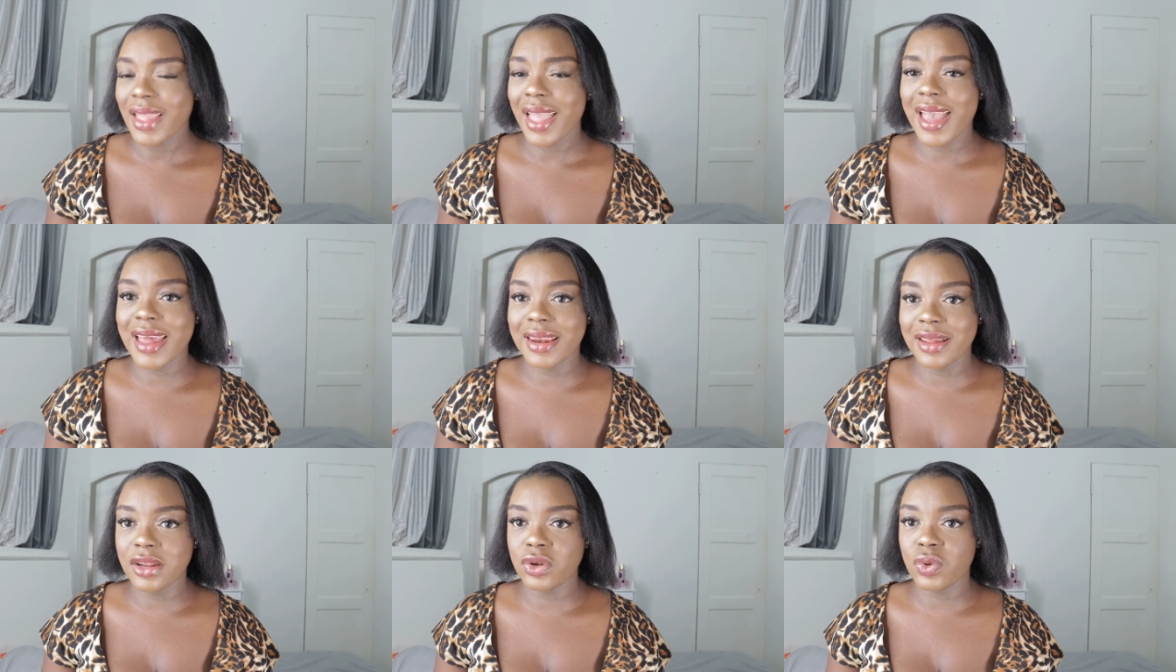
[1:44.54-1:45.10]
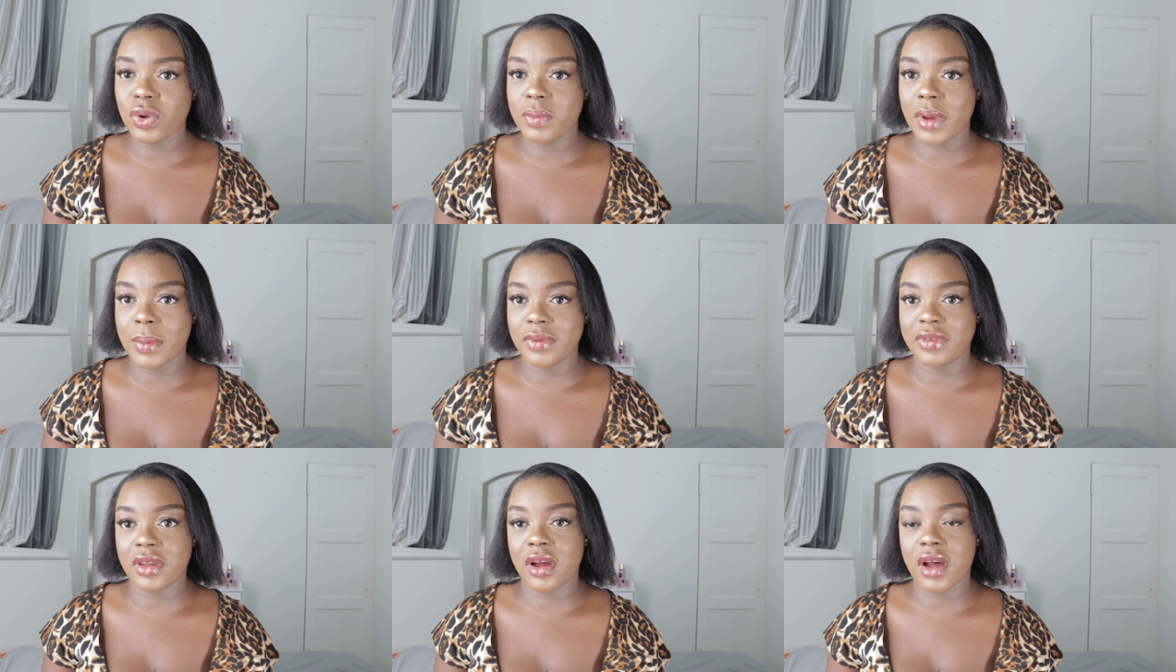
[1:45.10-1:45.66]
I didn't do it by
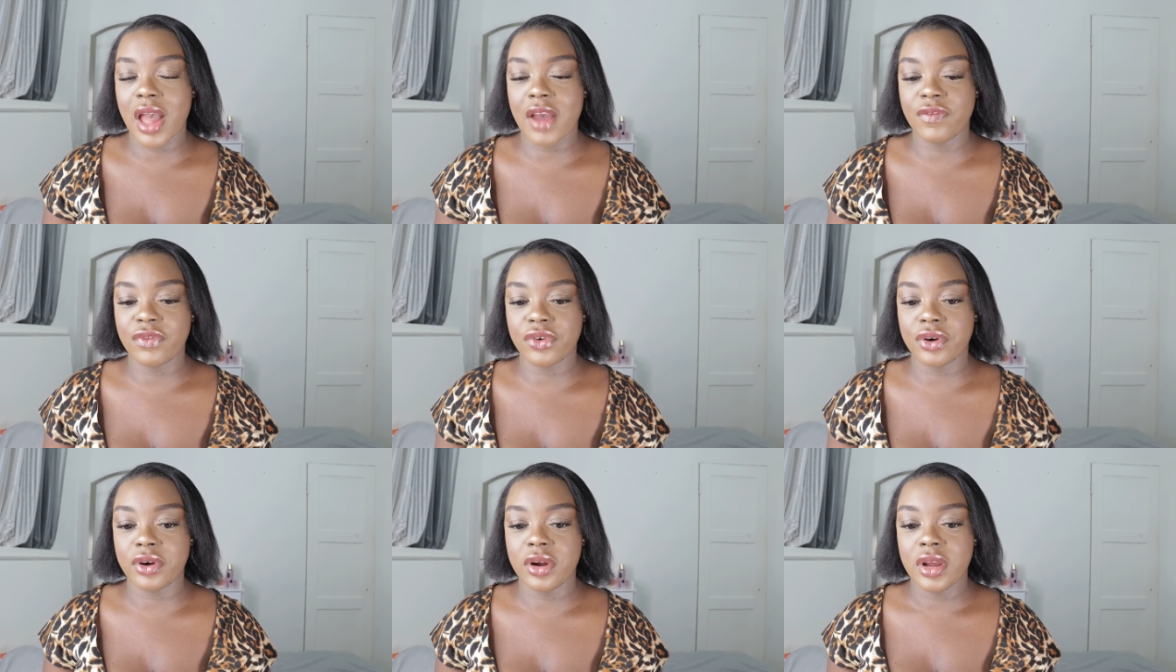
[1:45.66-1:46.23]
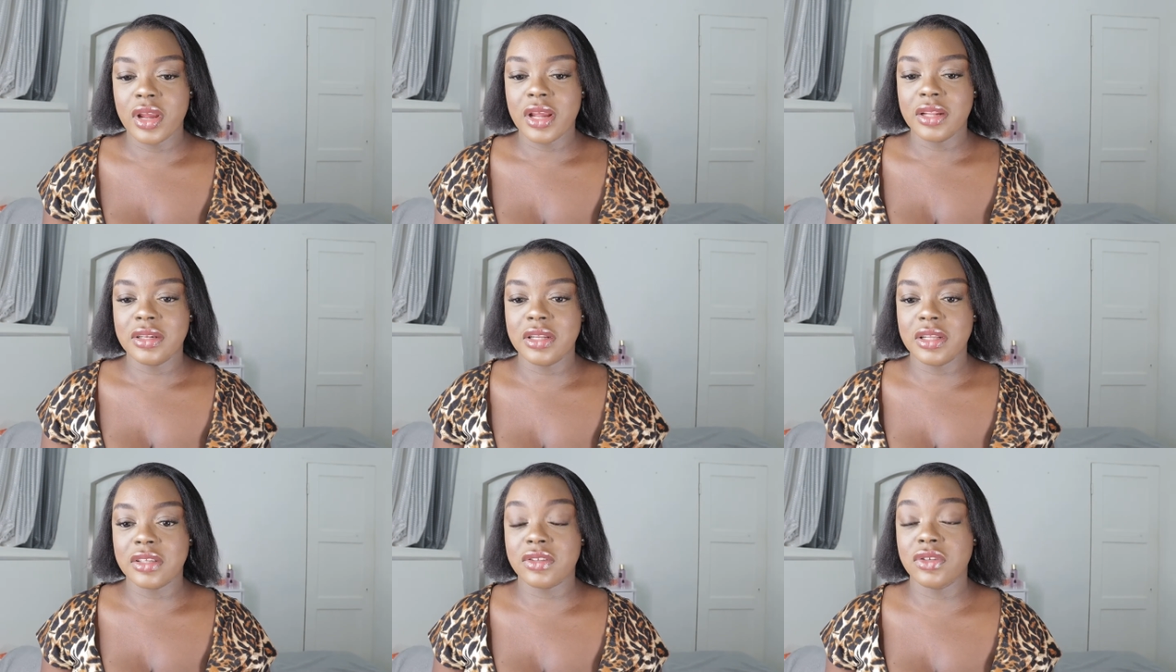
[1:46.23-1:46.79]
myself after
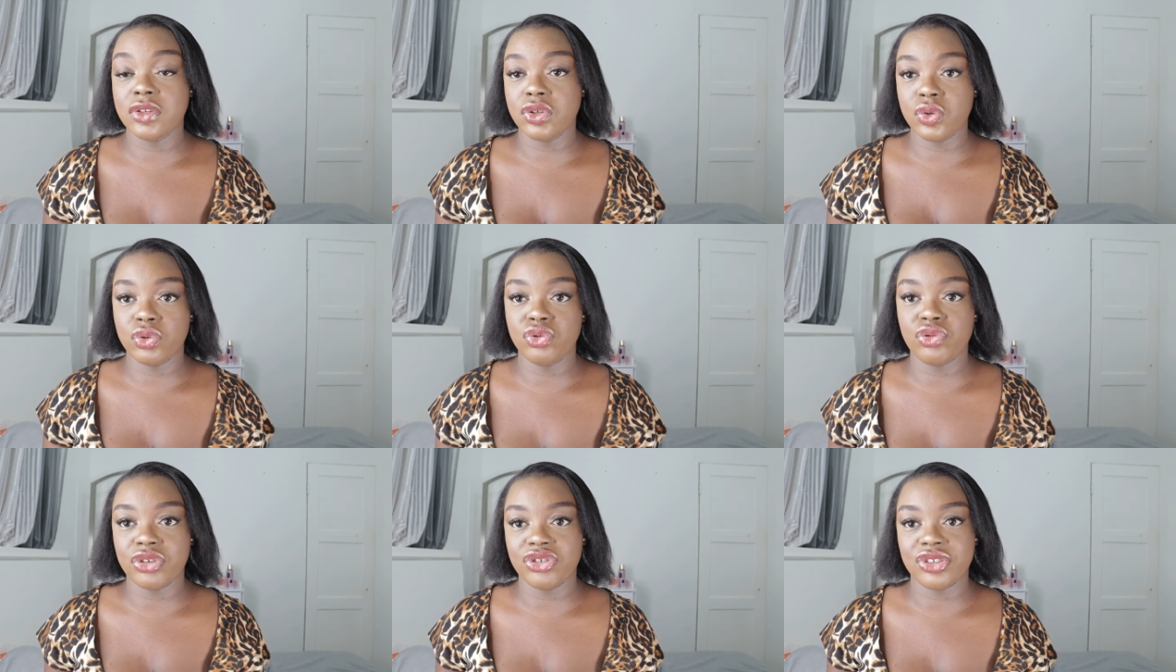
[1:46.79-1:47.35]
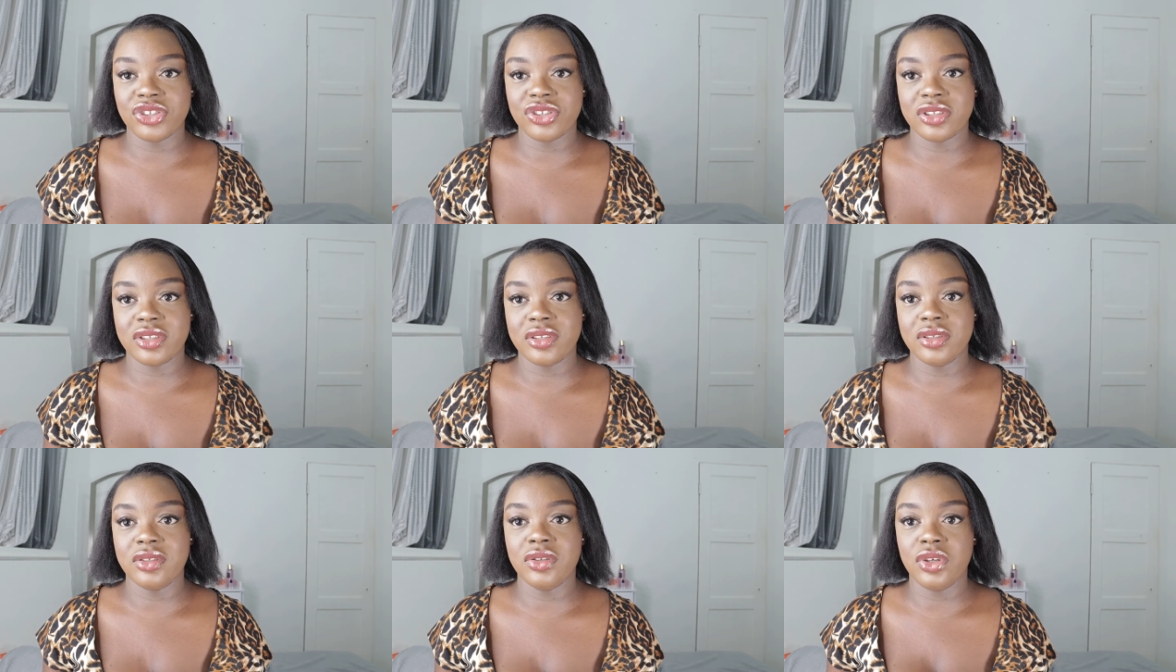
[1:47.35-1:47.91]
this new
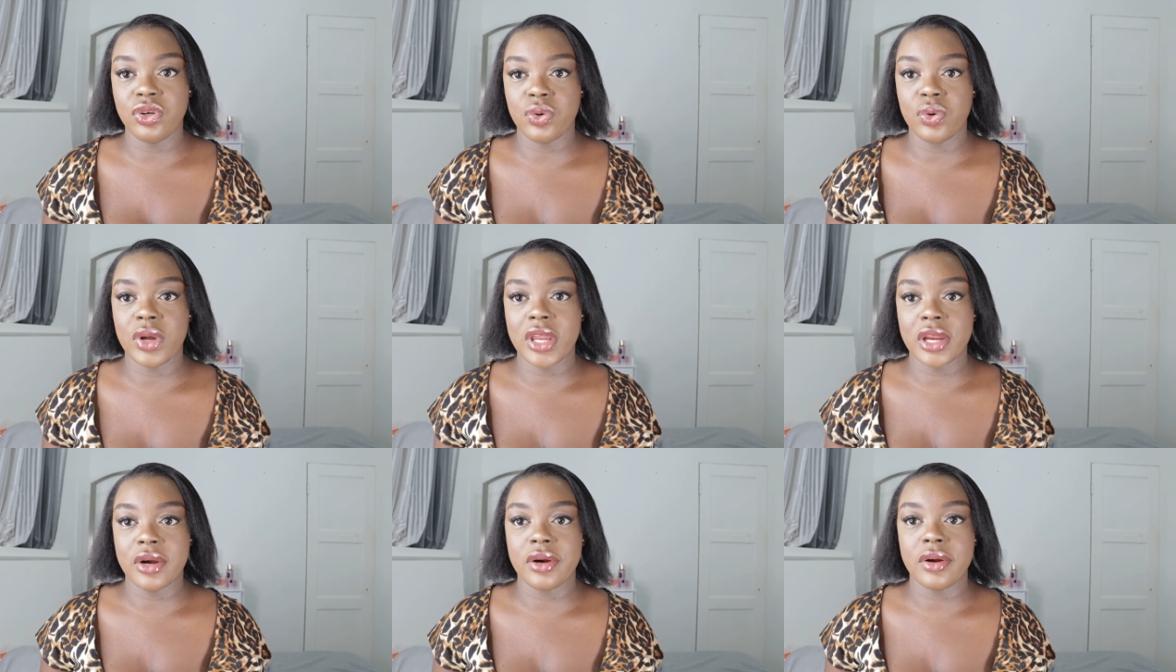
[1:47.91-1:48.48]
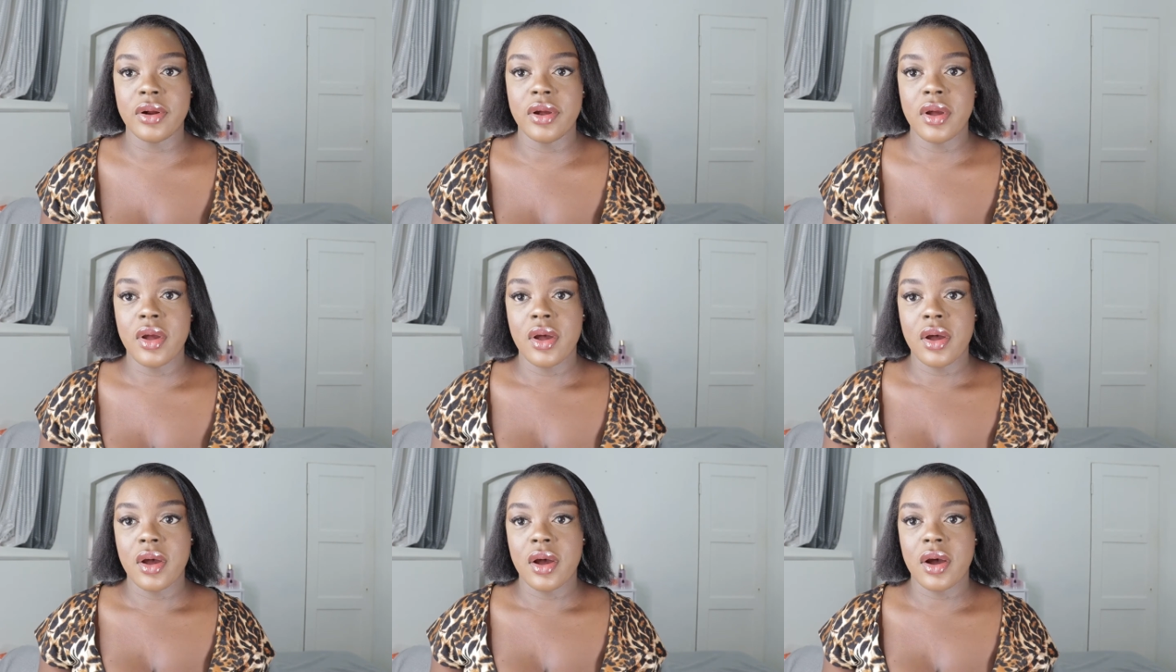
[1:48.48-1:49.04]
transition, new hair
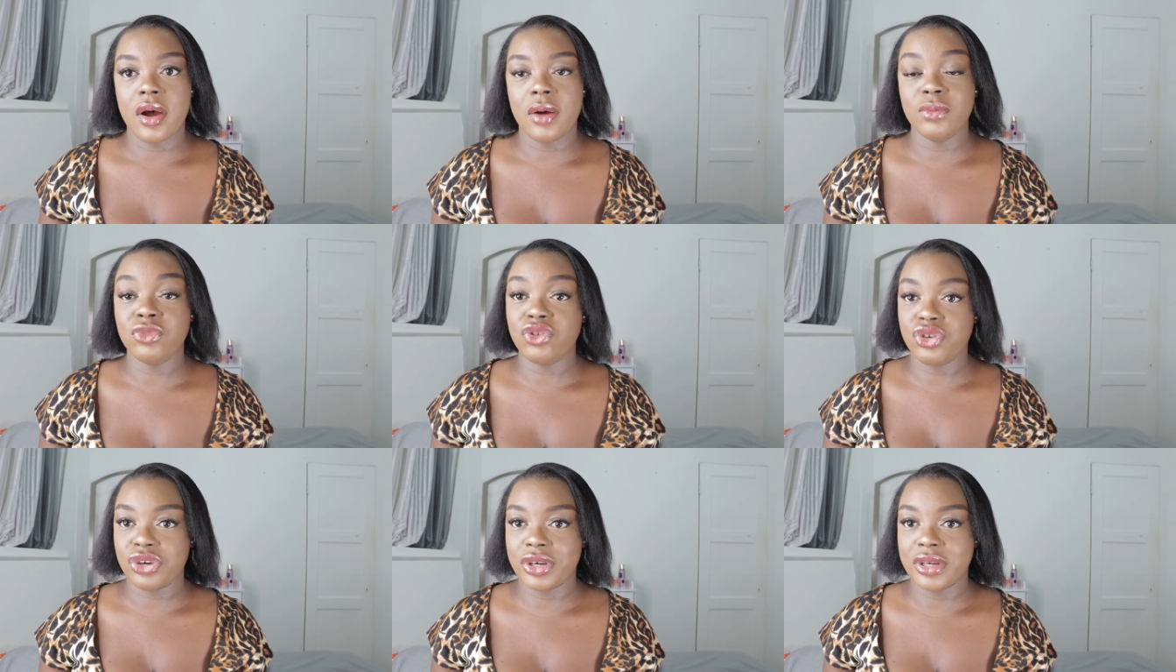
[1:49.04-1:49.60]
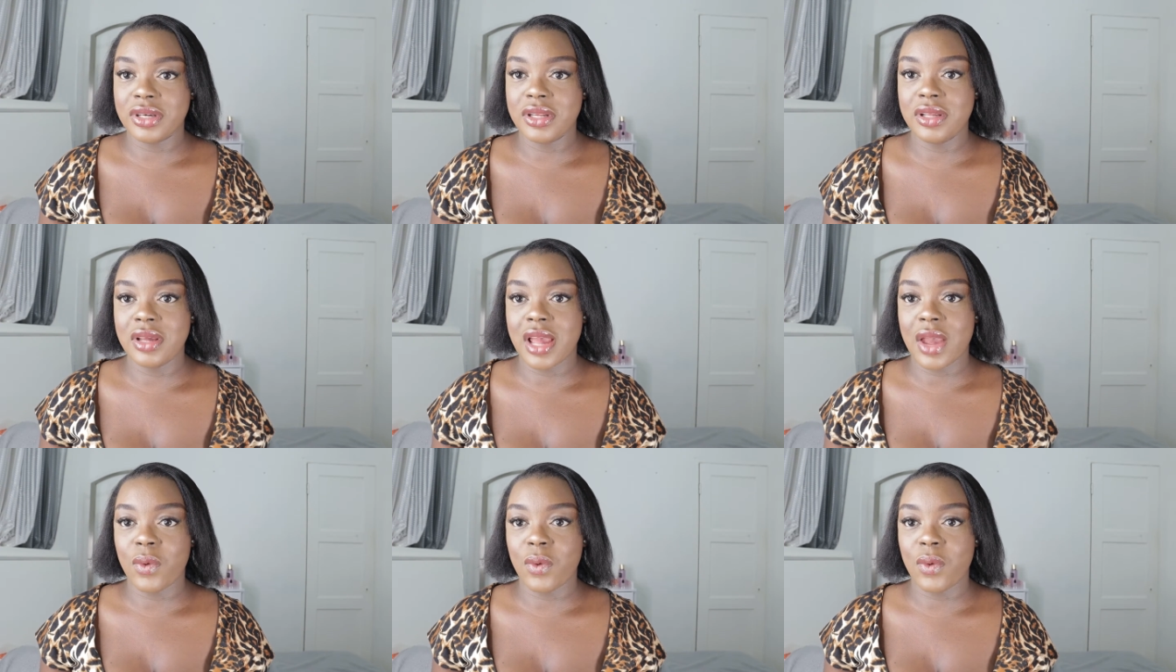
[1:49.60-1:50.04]
um, journey.